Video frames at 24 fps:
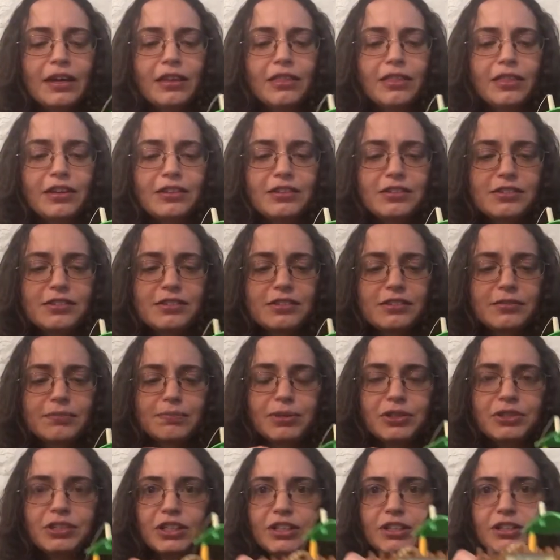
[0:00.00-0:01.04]
This
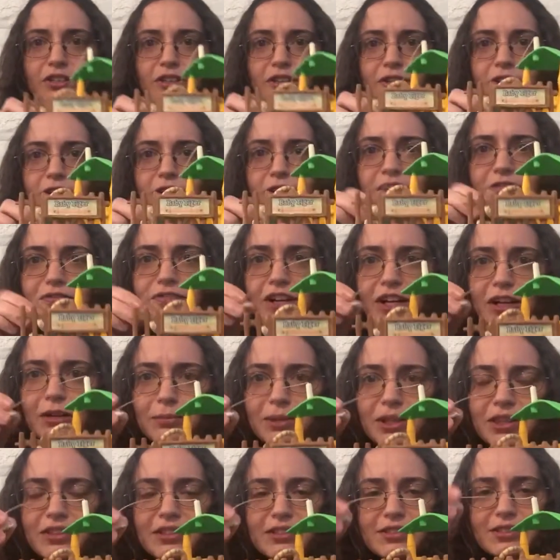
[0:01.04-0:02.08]
particular
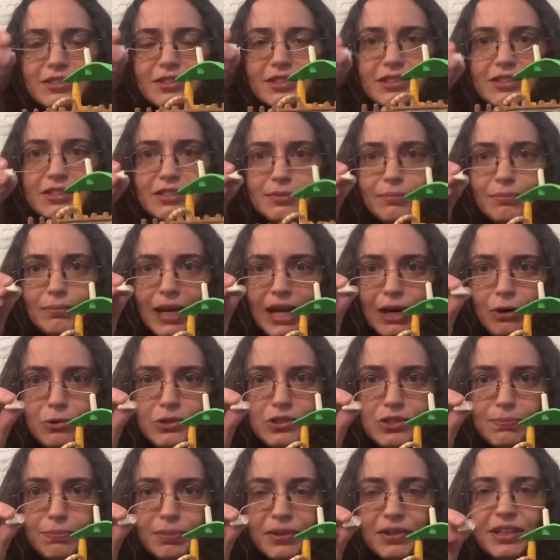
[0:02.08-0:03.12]
environment, this is a
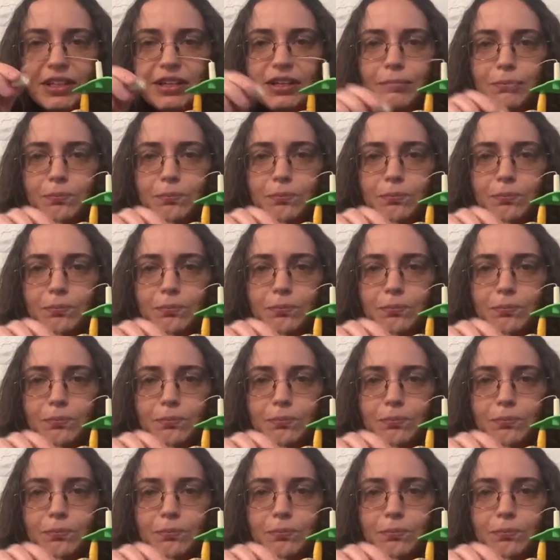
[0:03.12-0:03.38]
mouse, but